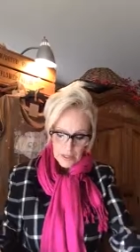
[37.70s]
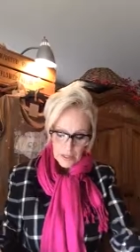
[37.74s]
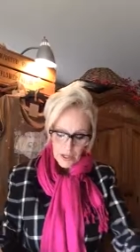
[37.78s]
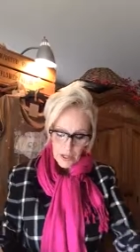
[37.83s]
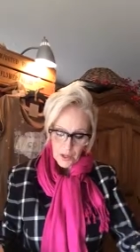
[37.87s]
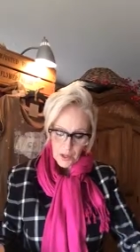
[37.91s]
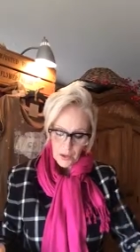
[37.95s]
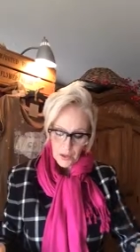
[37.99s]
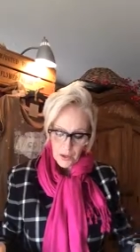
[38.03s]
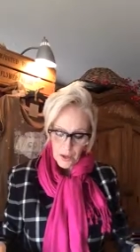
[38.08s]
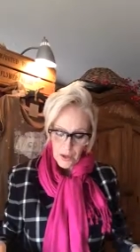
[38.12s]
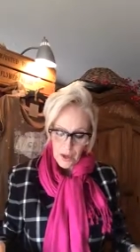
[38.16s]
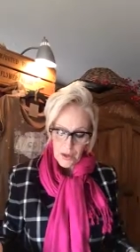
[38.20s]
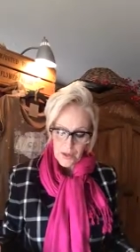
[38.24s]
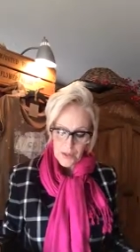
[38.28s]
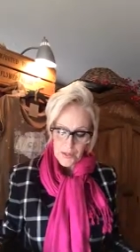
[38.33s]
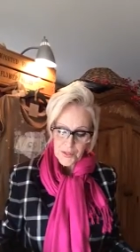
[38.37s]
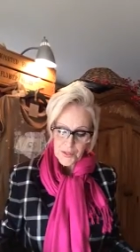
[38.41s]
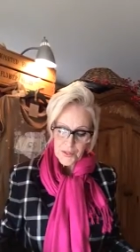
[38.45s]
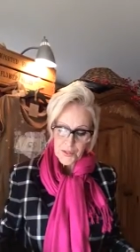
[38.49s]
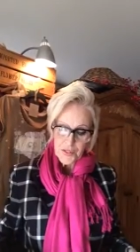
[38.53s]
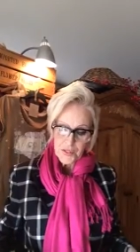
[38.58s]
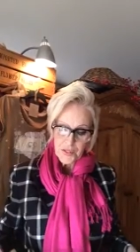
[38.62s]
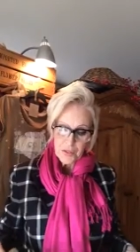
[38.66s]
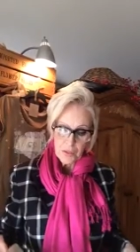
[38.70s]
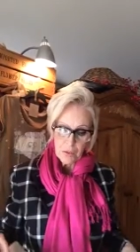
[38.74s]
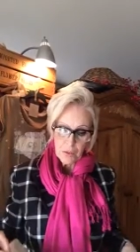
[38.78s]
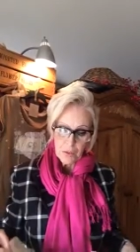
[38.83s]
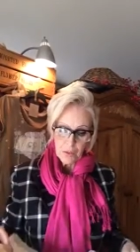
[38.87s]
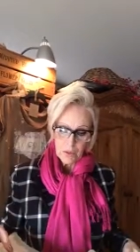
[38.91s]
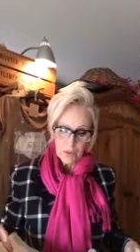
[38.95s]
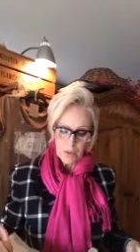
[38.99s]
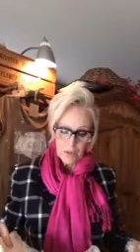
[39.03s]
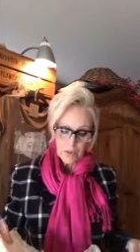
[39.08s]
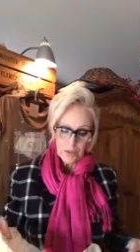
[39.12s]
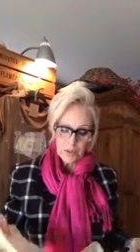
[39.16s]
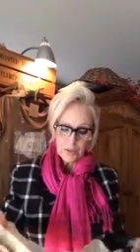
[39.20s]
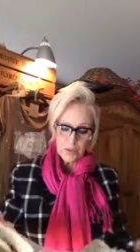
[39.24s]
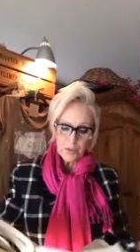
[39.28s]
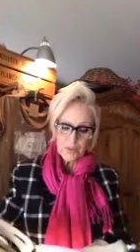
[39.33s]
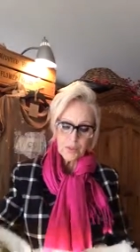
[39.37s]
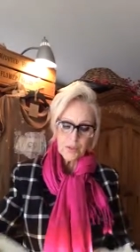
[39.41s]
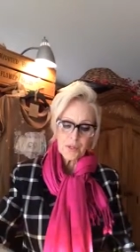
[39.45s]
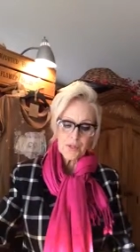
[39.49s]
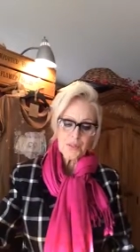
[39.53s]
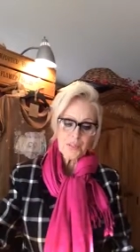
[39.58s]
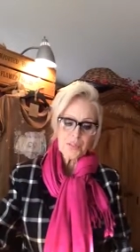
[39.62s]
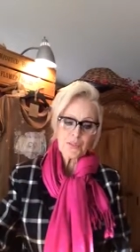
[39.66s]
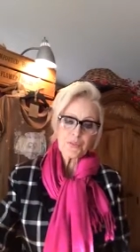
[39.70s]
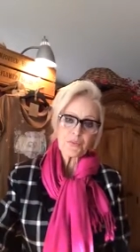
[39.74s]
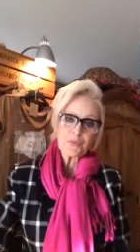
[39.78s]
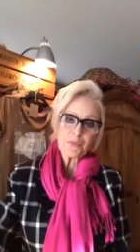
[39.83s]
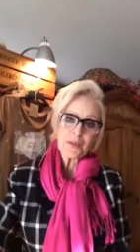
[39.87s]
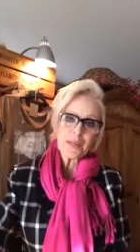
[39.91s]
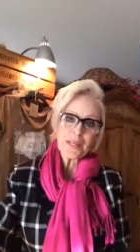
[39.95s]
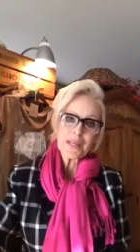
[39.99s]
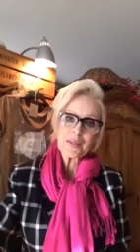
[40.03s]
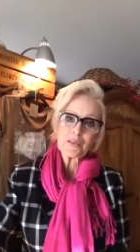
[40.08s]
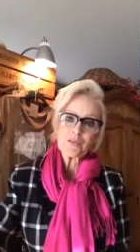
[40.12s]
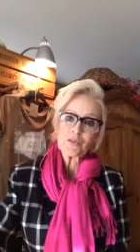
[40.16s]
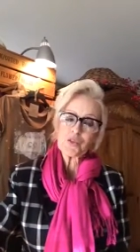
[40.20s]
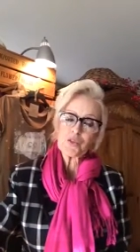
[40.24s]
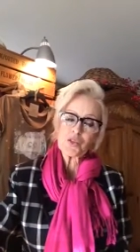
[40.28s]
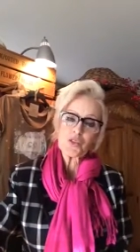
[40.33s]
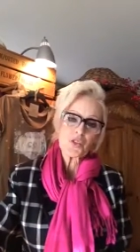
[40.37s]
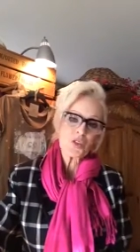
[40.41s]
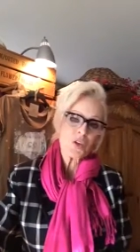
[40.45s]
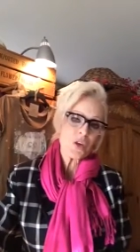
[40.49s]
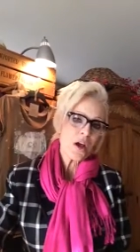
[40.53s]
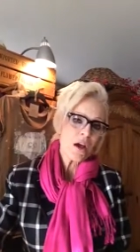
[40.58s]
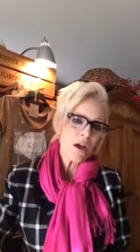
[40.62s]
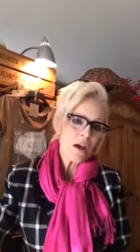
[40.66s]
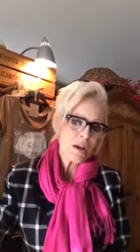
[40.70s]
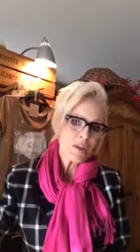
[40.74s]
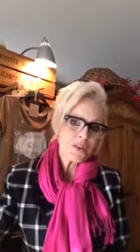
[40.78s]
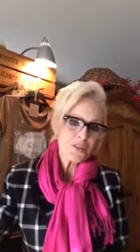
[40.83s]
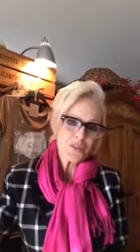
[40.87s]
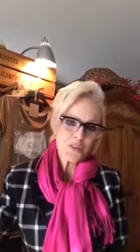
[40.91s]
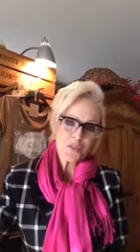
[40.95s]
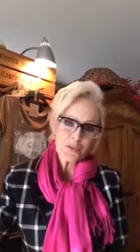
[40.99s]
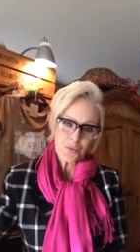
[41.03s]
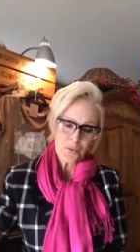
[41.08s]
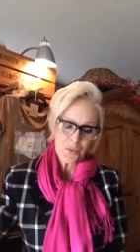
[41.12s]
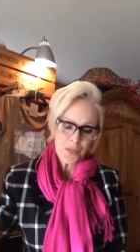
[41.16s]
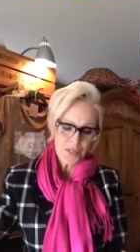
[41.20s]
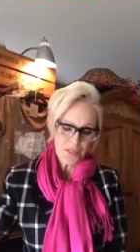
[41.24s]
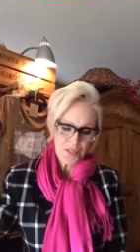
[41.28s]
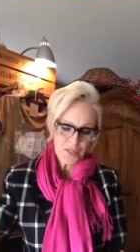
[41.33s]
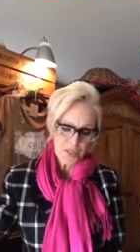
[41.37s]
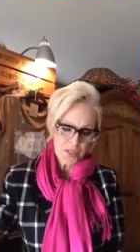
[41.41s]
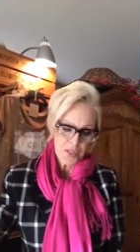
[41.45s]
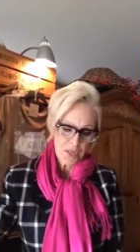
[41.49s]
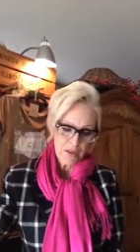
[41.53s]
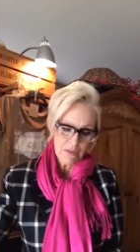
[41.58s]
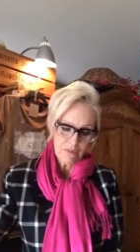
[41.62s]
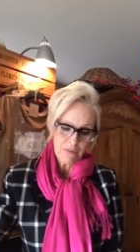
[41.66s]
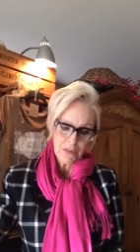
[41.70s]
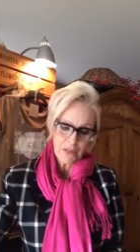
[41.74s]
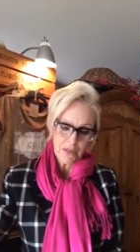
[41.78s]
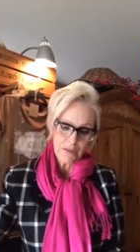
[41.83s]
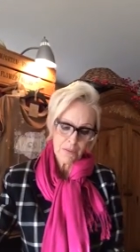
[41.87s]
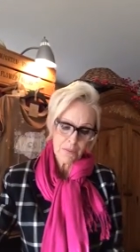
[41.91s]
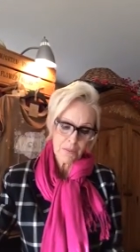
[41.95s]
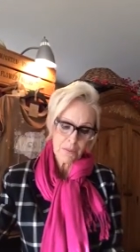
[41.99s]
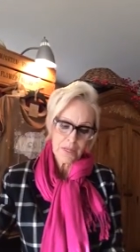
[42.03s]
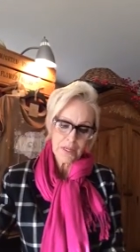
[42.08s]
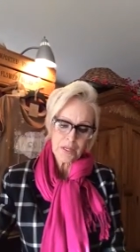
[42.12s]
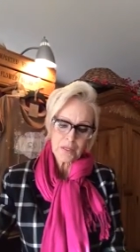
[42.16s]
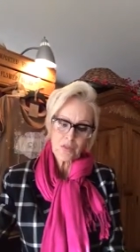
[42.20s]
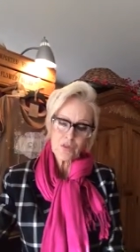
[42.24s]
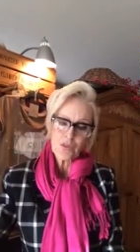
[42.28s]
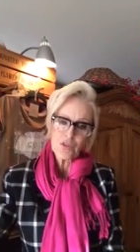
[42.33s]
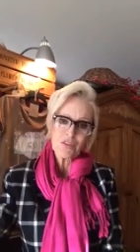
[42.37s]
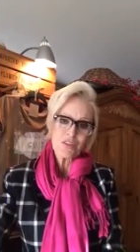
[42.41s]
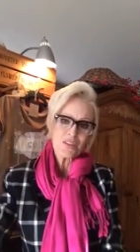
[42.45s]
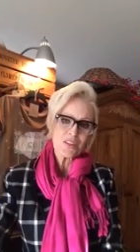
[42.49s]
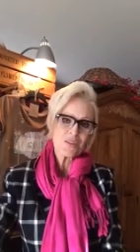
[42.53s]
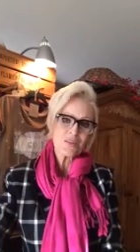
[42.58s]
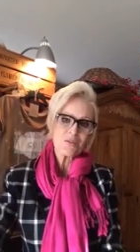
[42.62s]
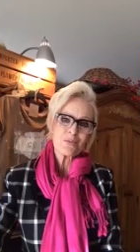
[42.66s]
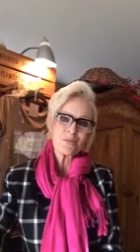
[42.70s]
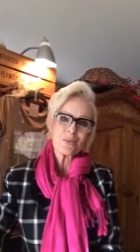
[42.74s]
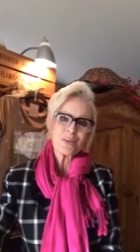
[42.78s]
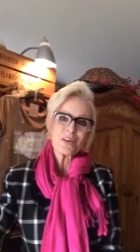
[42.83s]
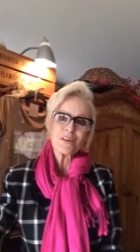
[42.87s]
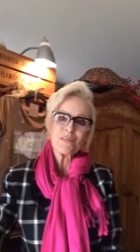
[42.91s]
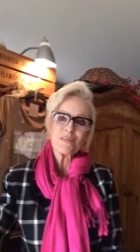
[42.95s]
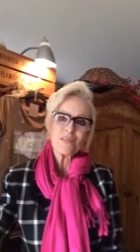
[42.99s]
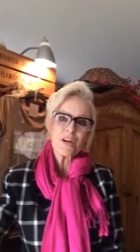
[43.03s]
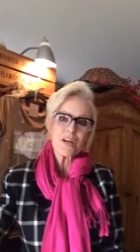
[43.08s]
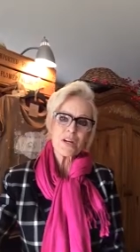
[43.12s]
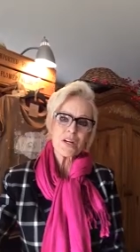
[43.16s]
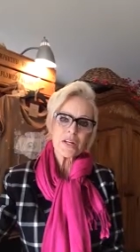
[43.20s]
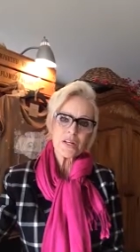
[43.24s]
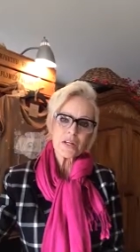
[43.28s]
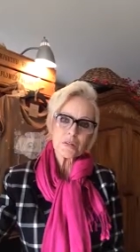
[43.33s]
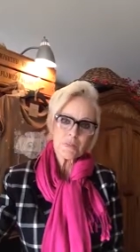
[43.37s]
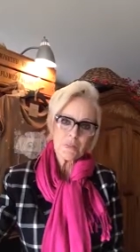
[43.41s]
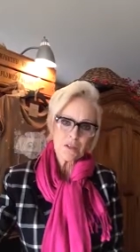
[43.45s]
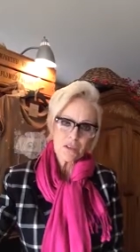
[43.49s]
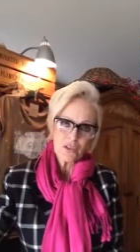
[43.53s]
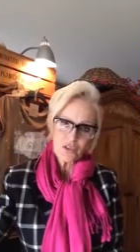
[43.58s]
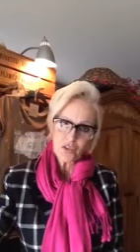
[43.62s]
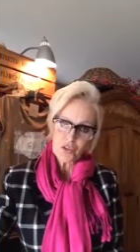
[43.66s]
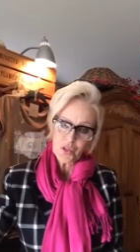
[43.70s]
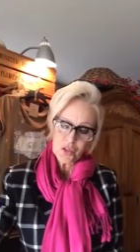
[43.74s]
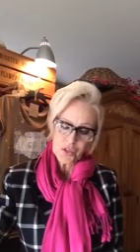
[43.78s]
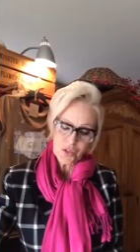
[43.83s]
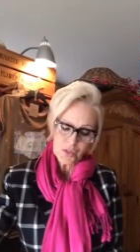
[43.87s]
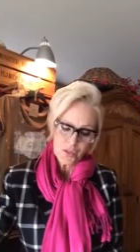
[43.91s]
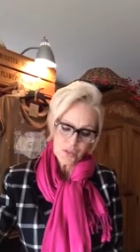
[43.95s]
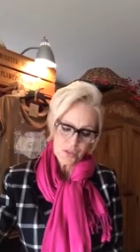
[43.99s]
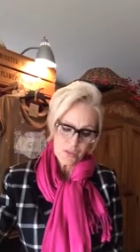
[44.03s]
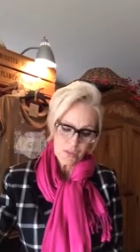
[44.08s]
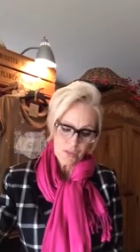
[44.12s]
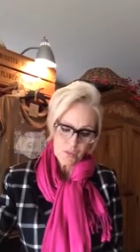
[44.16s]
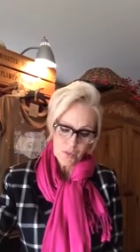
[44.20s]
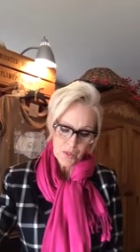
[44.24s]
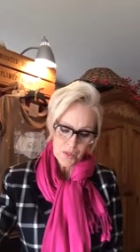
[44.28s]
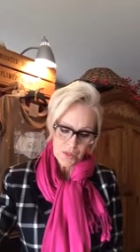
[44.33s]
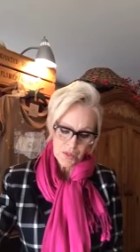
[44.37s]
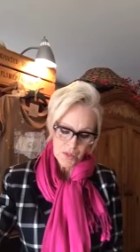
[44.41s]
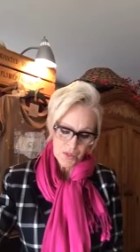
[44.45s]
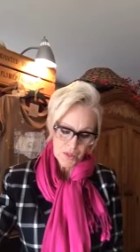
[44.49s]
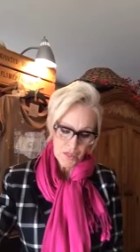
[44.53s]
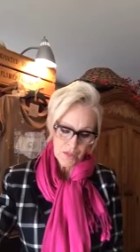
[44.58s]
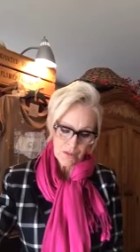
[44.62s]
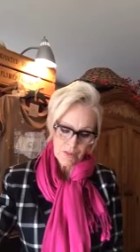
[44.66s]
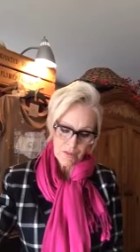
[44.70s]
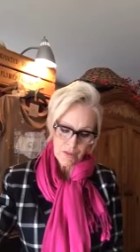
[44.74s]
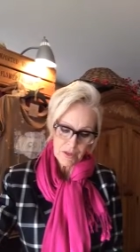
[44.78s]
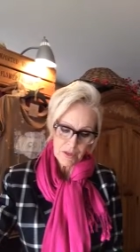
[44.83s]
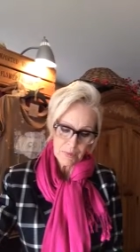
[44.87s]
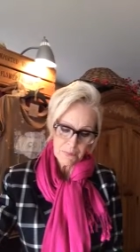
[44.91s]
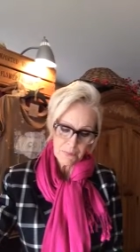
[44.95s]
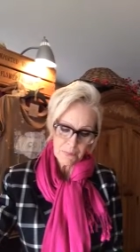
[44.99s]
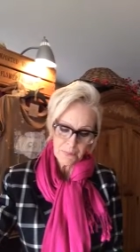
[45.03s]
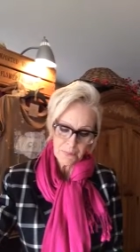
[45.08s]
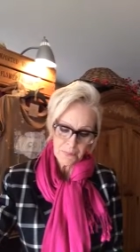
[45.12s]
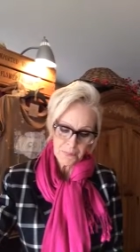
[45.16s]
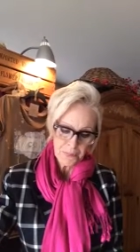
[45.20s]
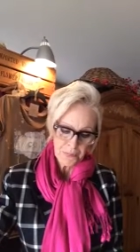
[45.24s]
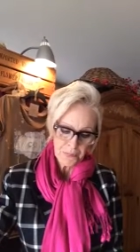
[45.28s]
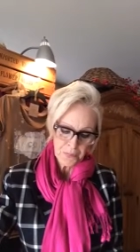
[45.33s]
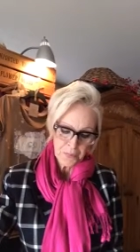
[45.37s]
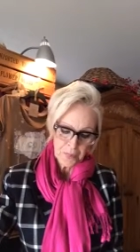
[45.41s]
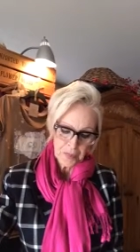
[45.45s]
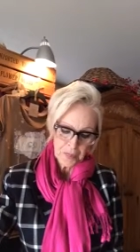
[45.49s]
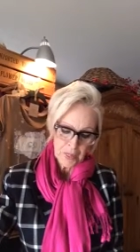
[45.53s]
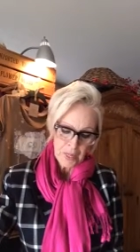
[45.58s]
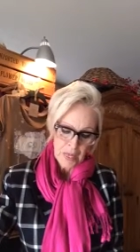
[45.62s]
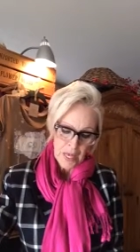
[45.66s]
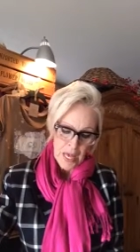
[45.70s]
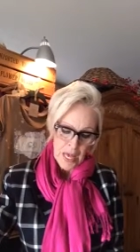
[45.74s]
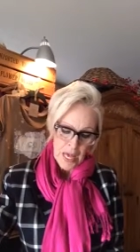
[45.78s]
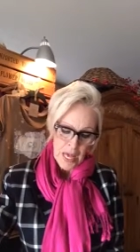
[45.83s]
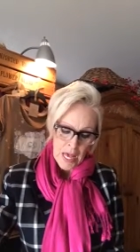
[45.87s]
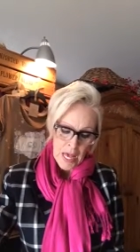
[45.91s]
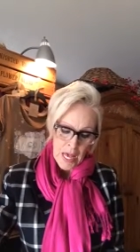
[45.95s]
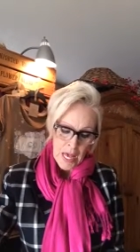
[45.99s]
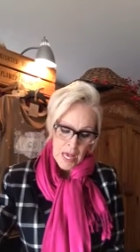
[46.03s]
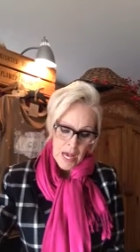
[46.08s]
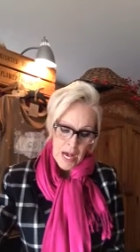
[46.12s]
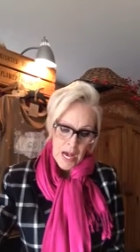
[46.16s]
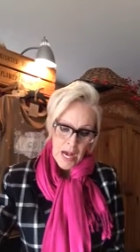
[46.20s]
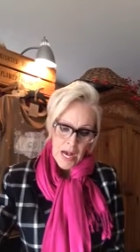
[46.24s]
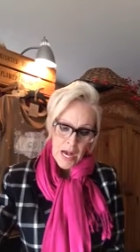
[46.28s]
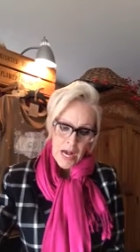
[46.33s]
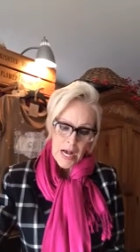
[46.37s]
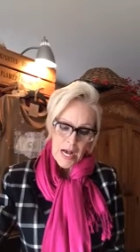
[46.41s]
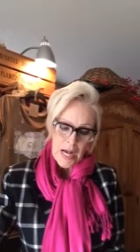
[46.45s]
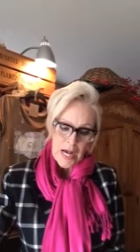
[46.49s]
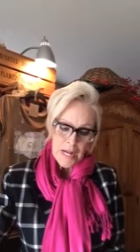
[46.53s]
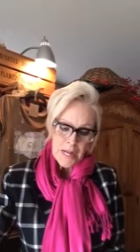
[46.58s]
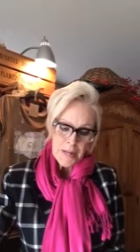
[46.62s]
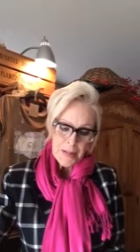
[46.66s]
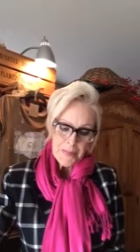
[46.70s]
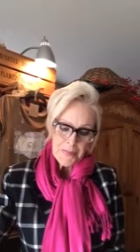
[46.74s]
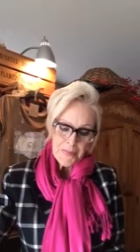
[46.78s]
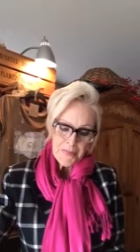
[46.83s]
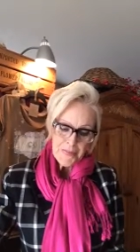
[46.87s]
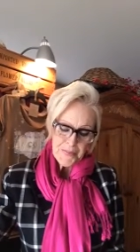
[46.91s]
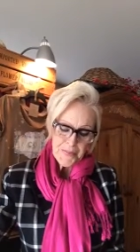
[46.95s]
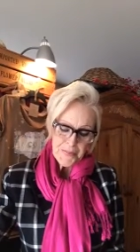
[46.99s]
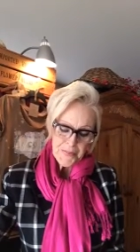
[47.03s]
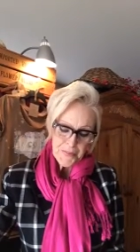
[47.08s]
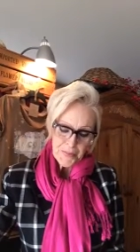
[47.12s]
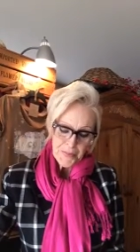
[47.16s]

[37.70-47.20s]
Oh, God is so good to us. If we can just receive it, if we can just get rid of our inhibitions and receive it. Um,